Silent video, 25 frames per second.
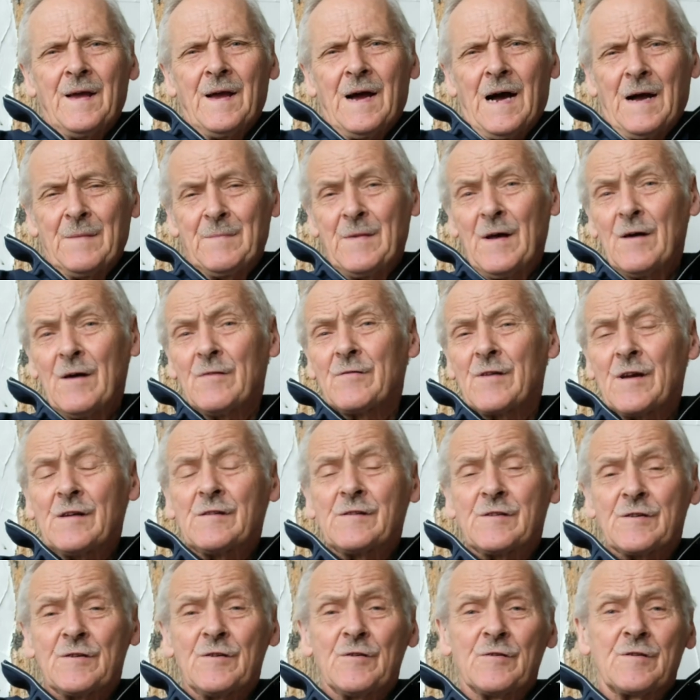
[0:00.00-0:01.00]
I'm now going
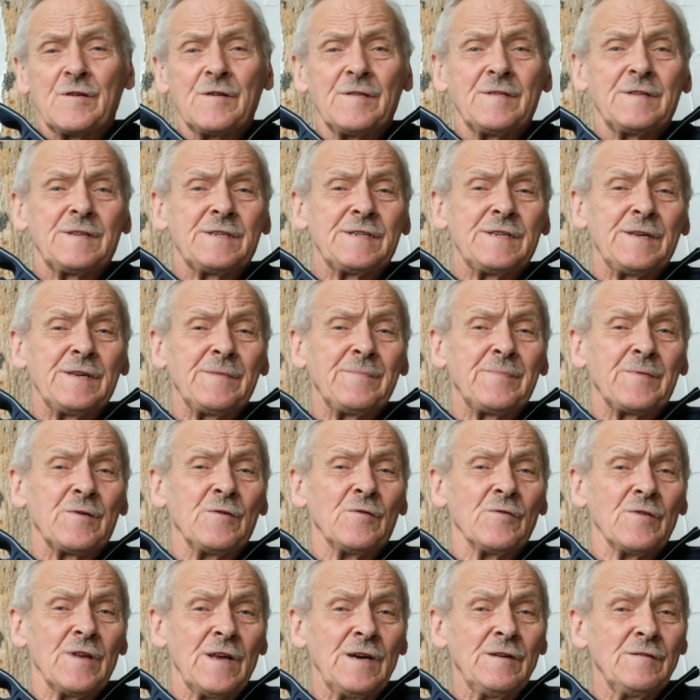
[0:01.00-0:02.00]
to look at the typical
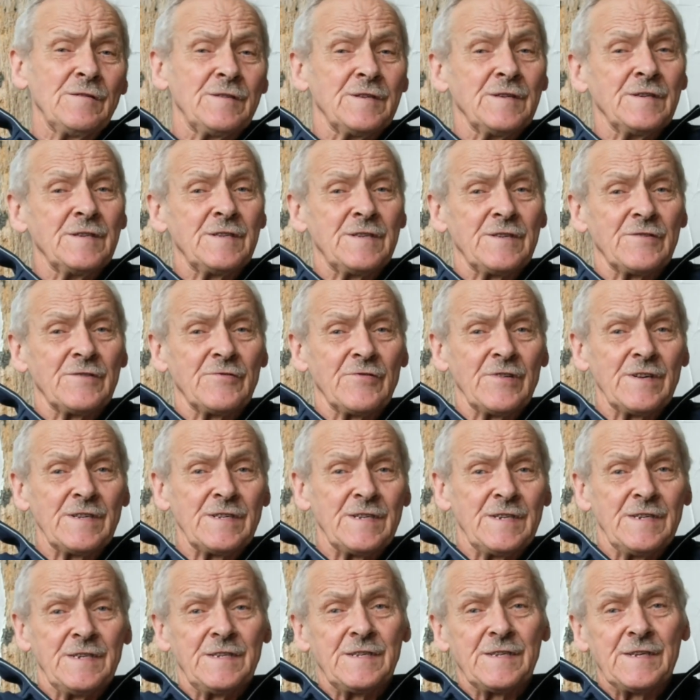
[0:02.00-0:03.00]
loads and
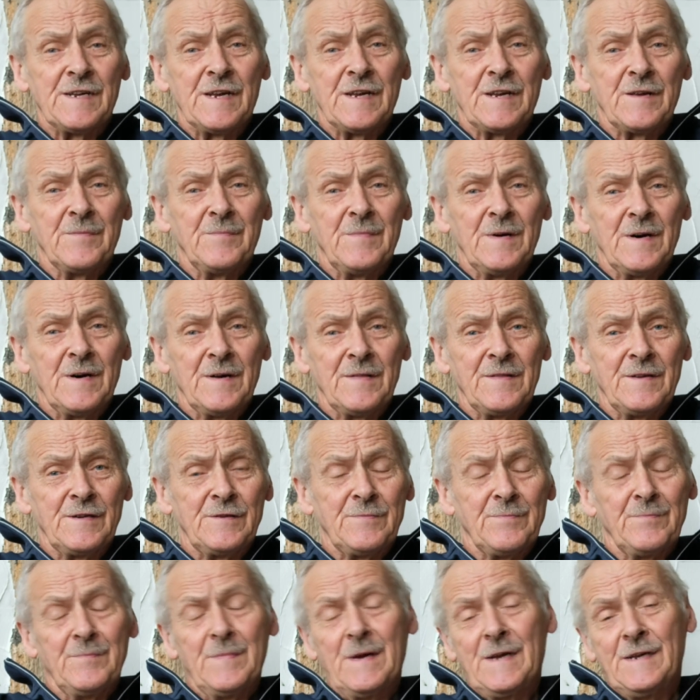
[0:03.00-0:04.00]
stresses taken by the
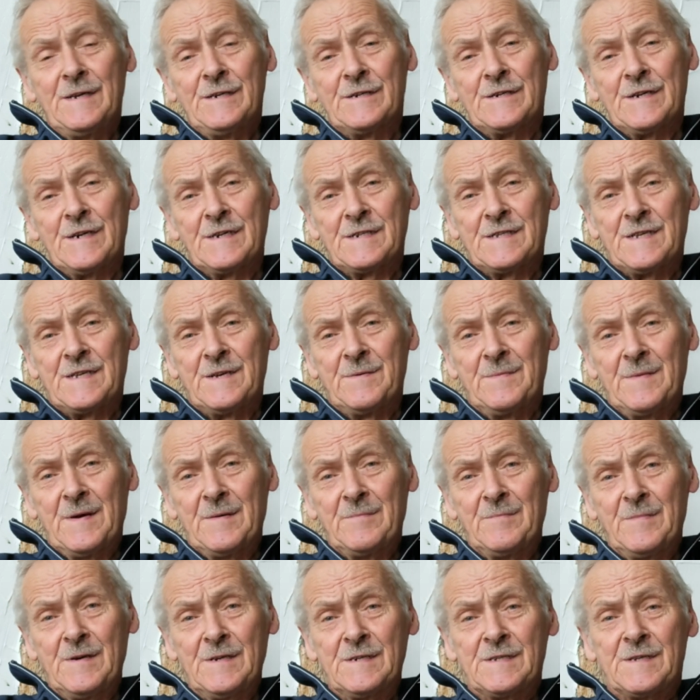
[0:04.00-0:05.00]
main chassis
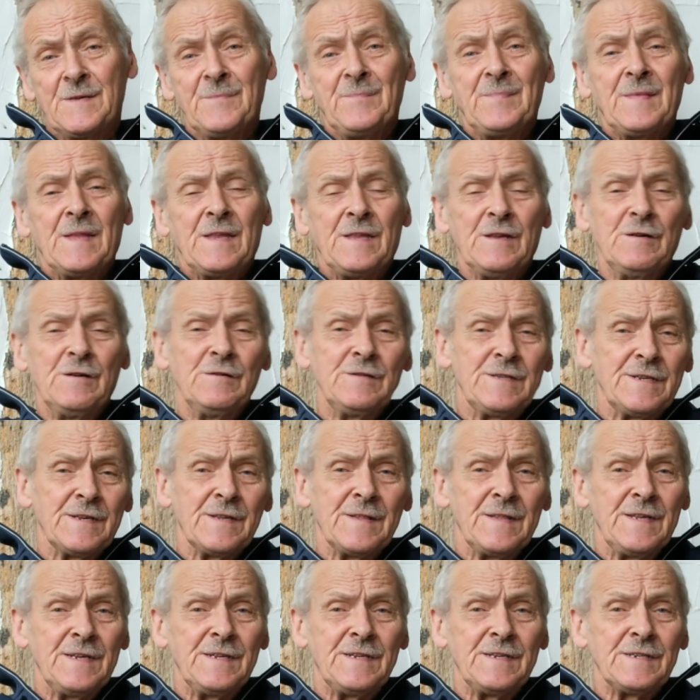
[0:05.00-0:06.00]
members using
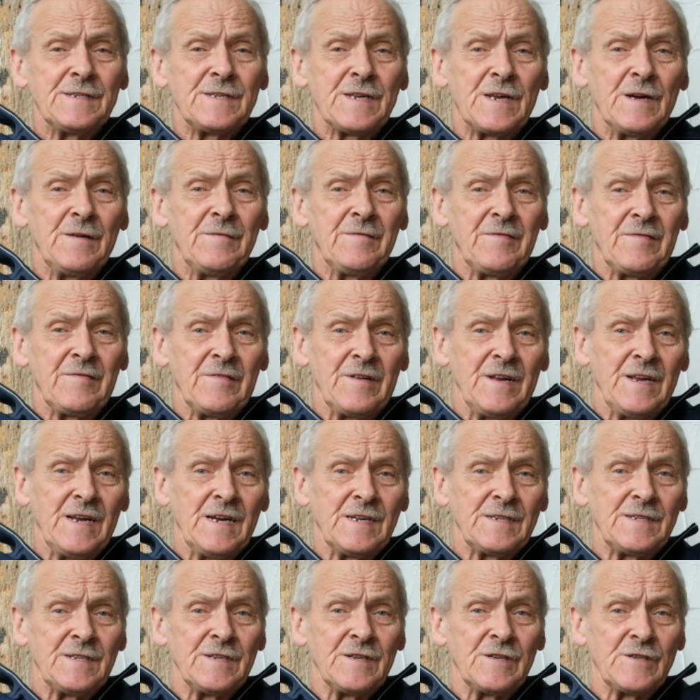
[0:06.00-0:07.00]
the Discovery
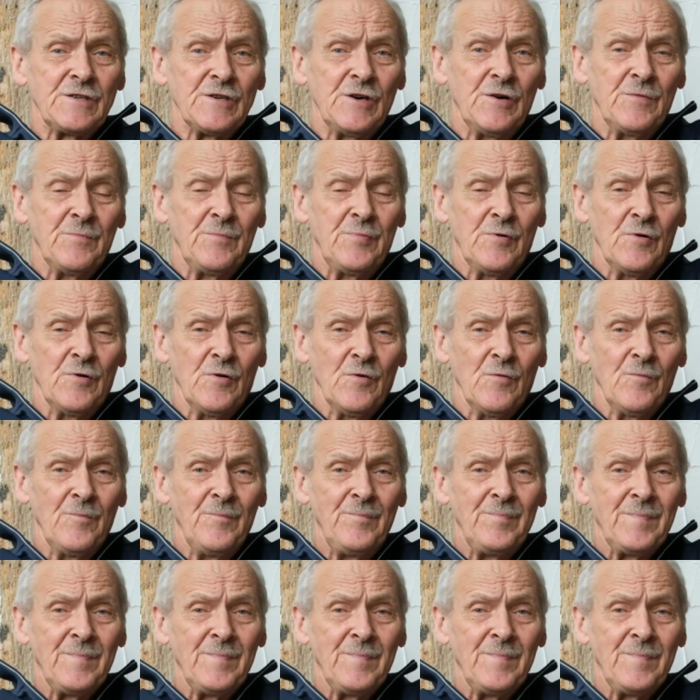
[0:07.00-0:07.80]
as an example.